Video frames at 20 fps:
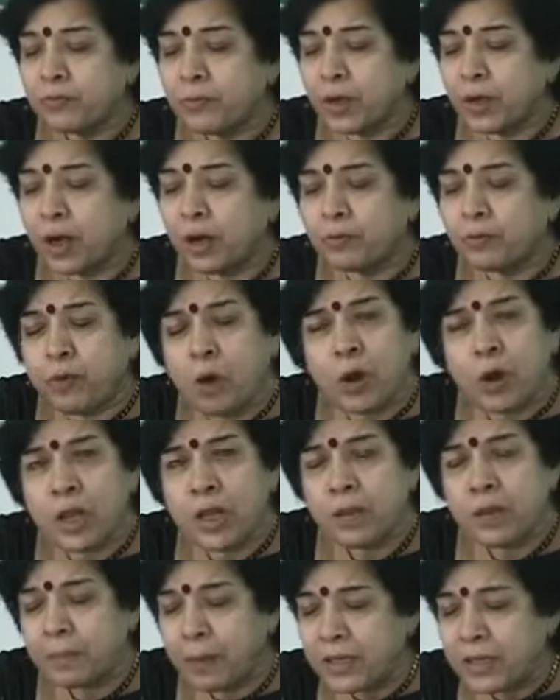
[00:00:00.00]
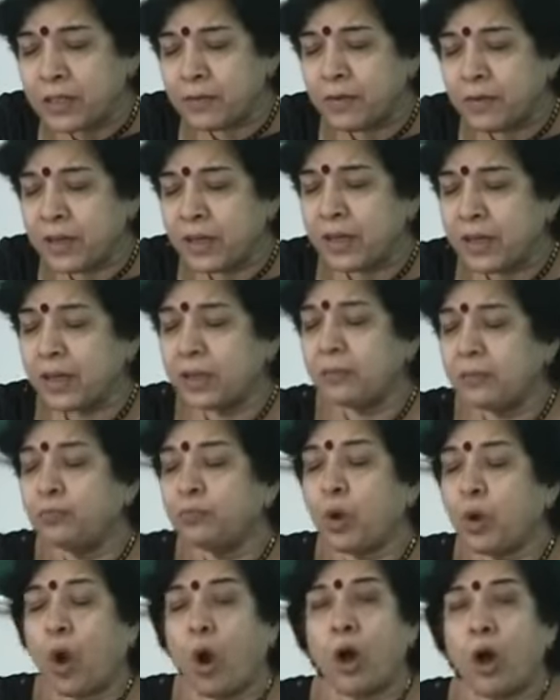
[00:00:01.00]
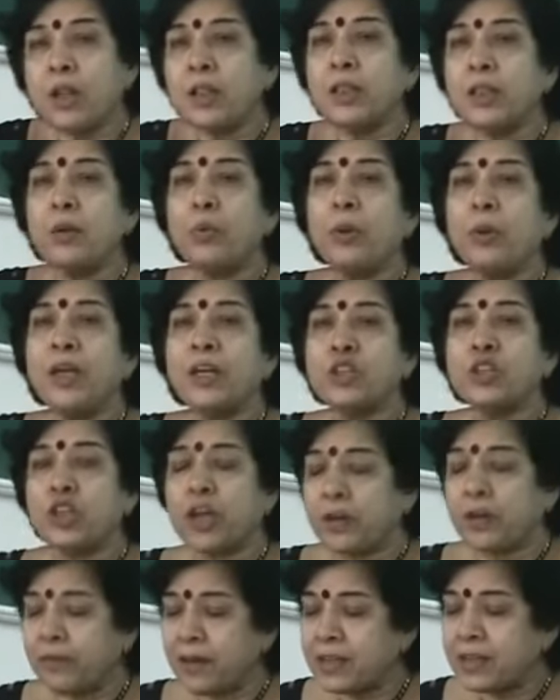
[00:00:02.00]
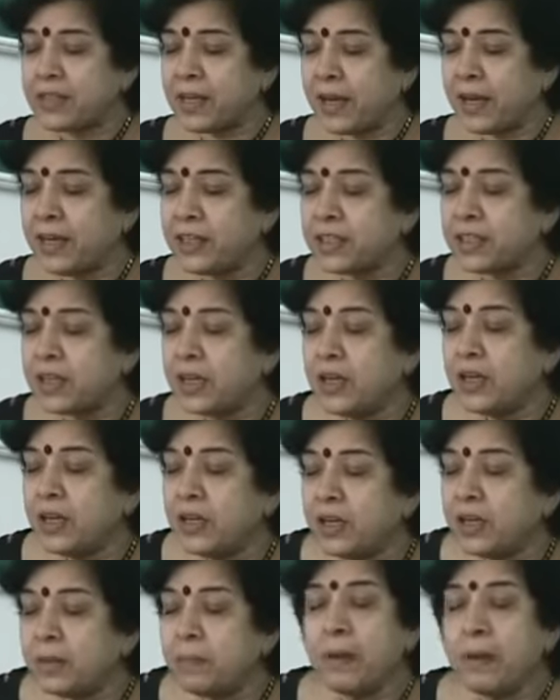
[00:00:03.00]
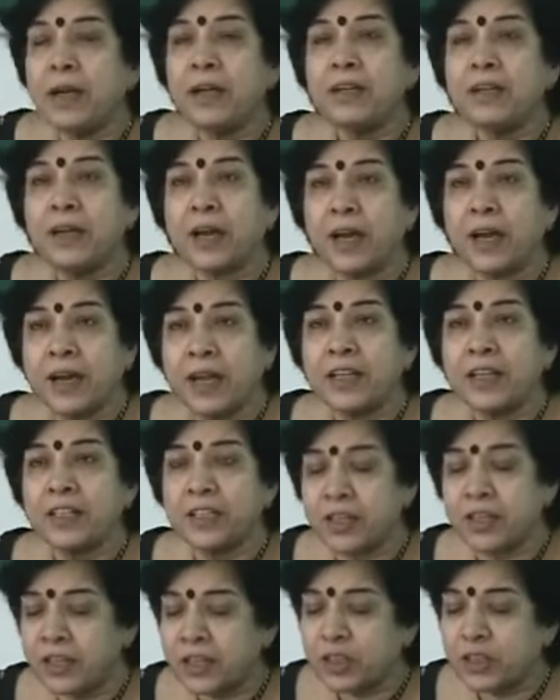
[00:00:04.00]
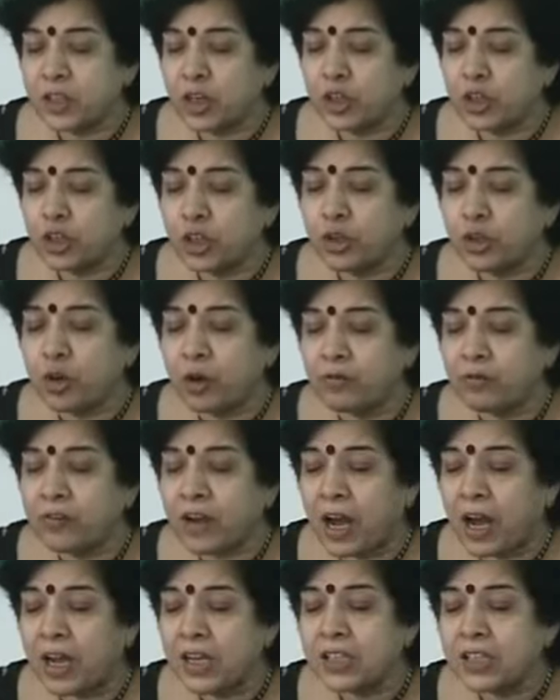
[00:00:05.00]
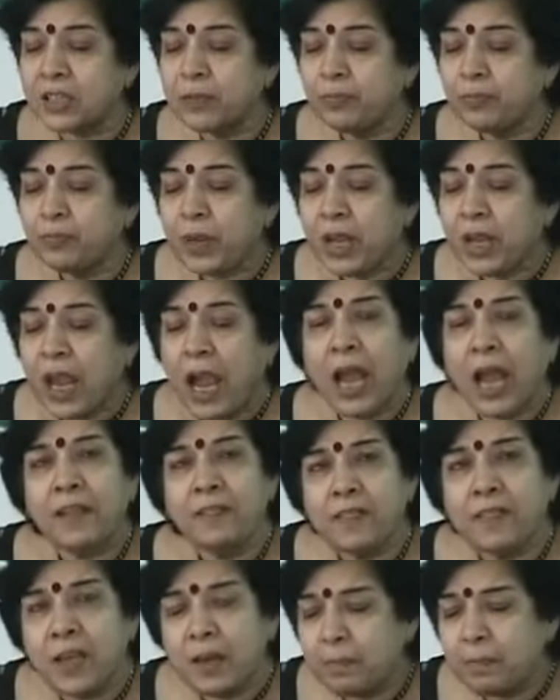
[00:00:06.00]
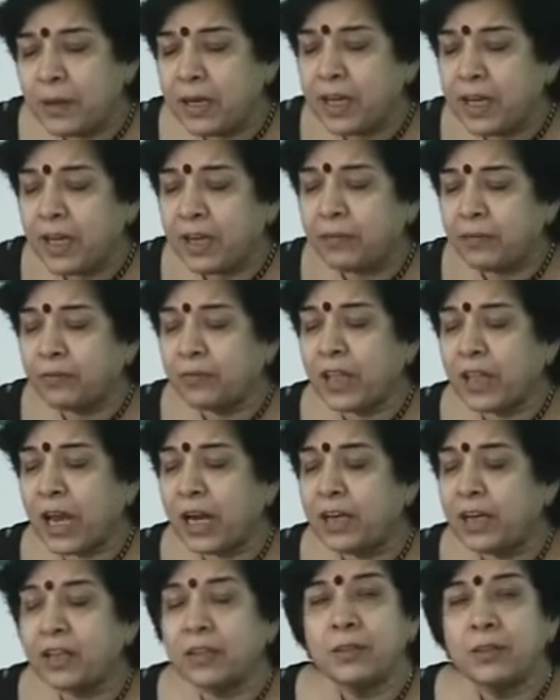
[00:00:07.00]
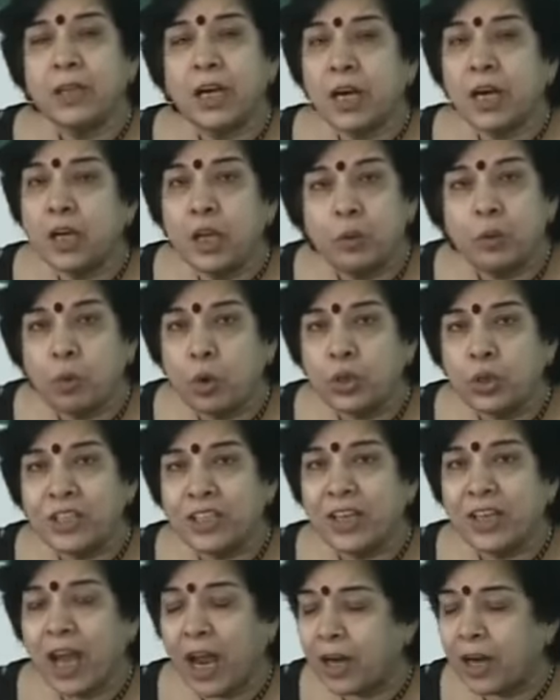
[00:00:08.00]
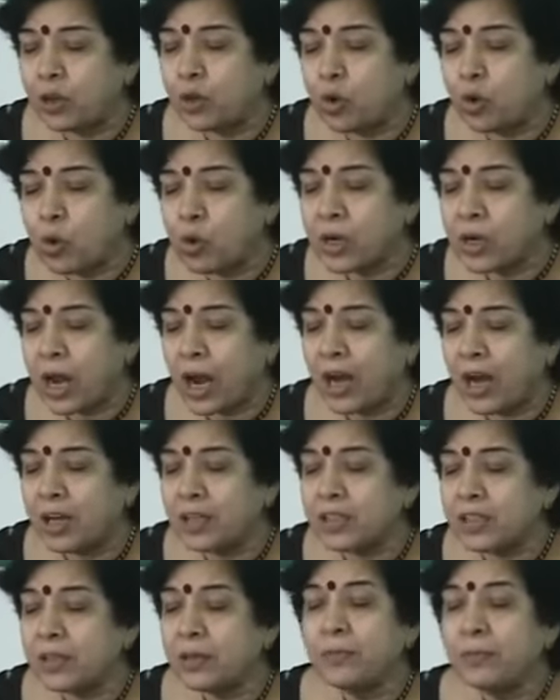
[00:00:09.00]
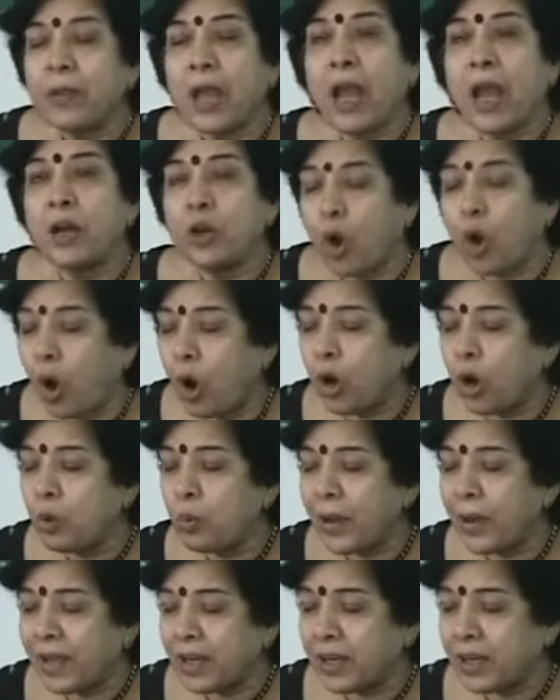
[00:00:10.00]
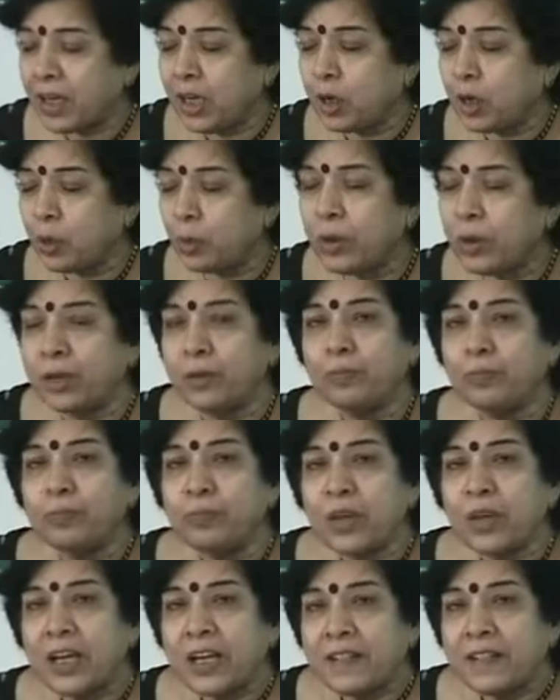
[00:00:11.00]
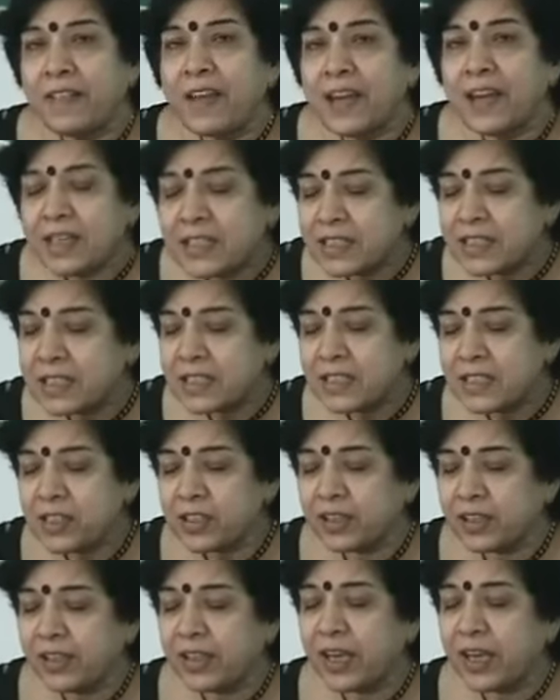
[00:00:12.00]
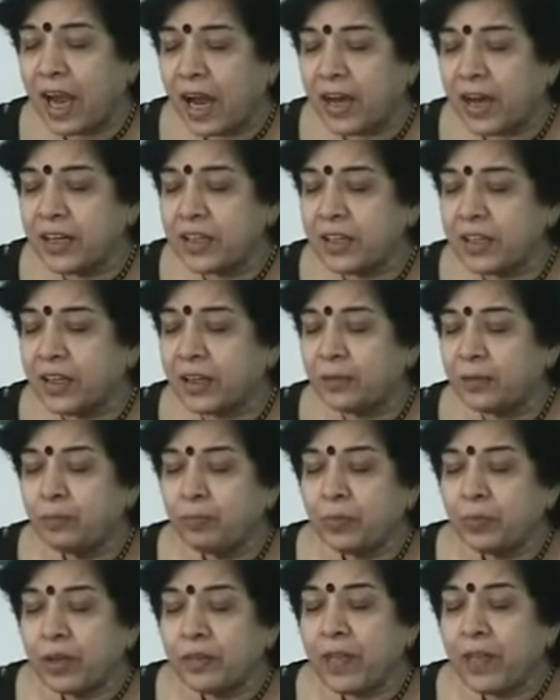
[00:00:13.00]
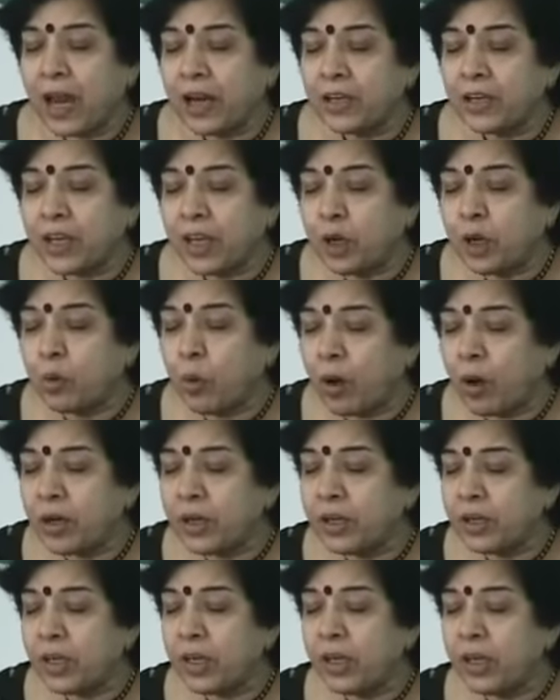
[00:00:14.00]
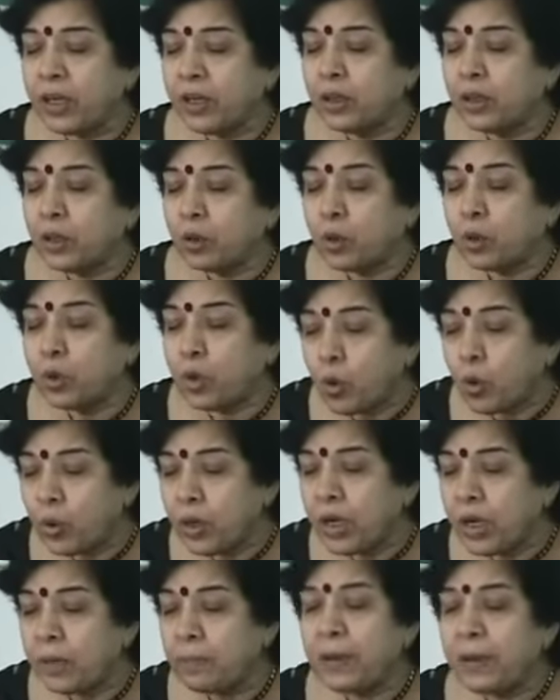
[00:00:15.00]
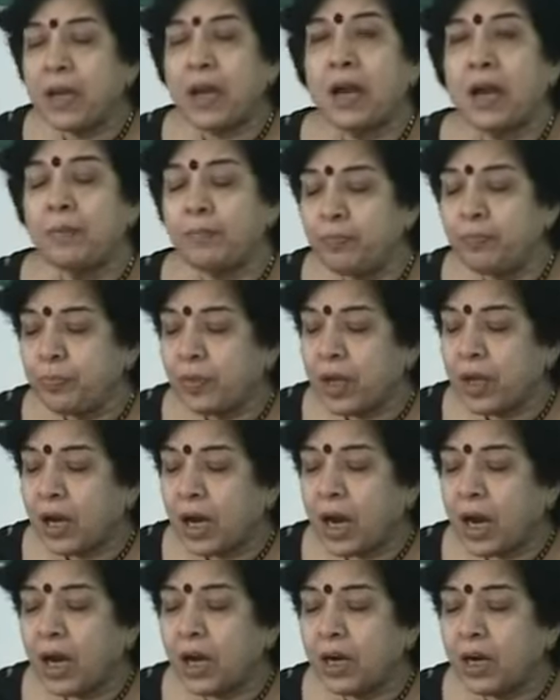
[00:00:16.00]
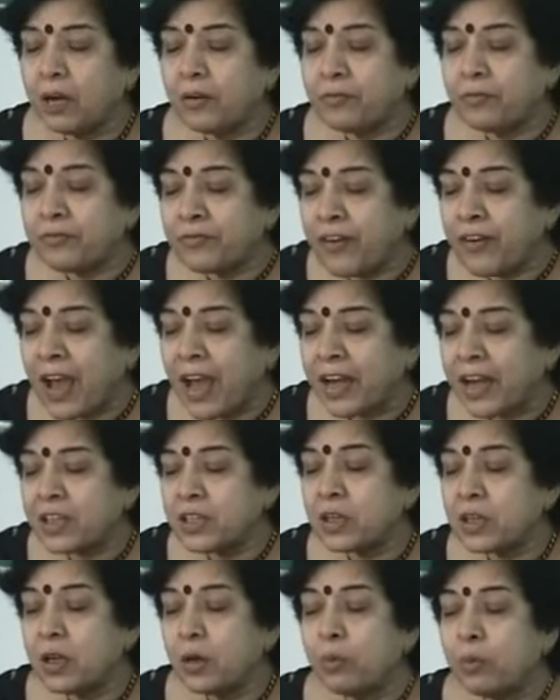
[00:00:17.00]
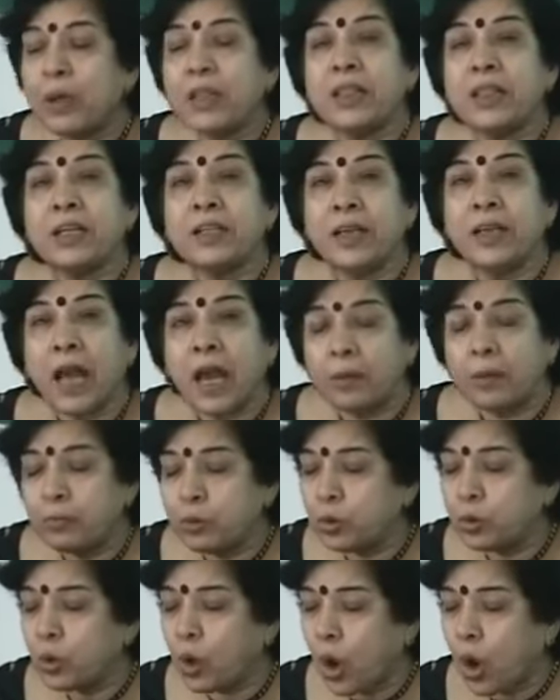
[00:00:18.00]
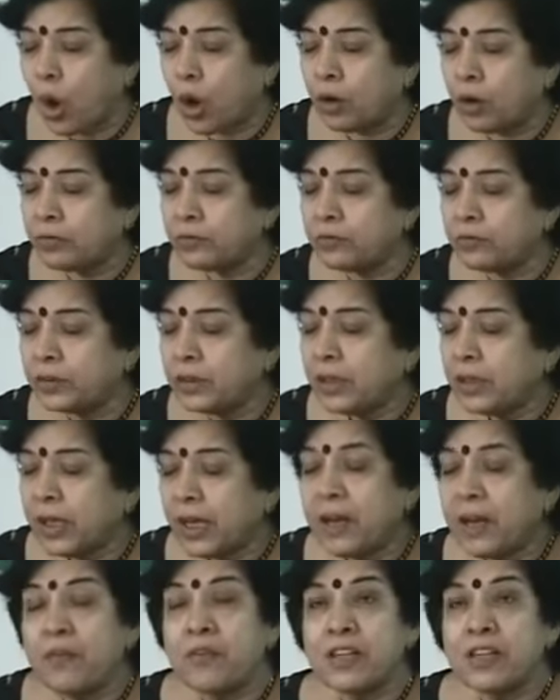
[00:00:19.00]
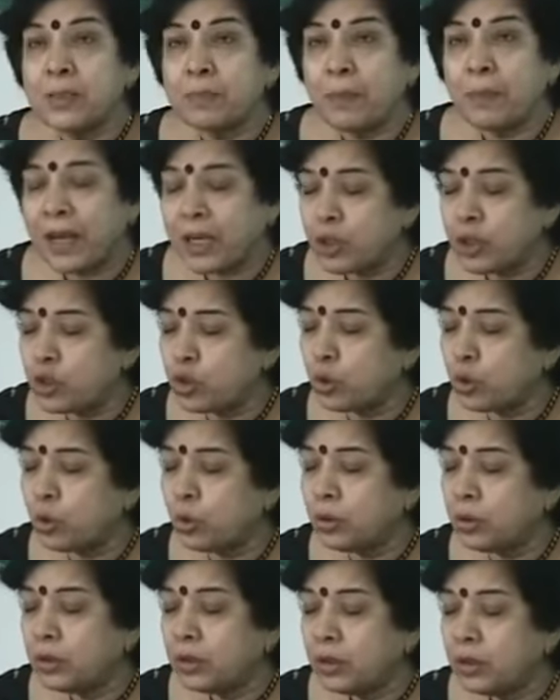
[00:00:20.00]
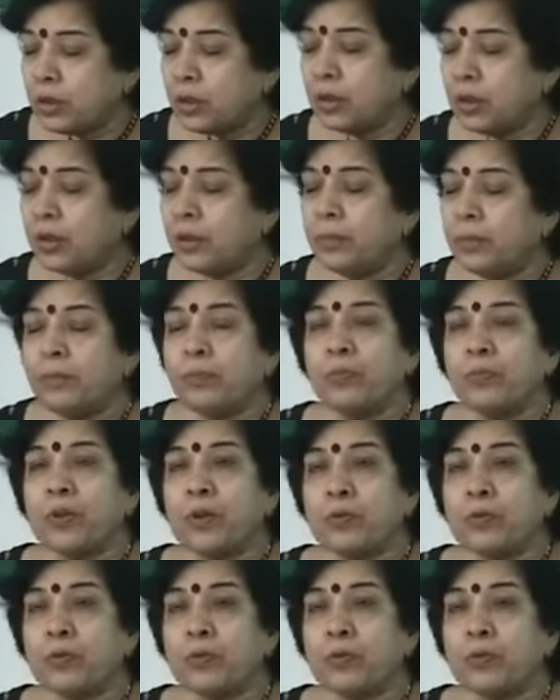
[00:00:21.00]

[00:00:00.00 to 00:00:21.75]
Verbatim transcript: Uh, following Basavanna, all the Veer Shaiva saints rebelled against the distinction of caste and they believed that a devotee had no caste and all were equal. They asserted the idea that equality could only become a fact when the taboo of in respect to um,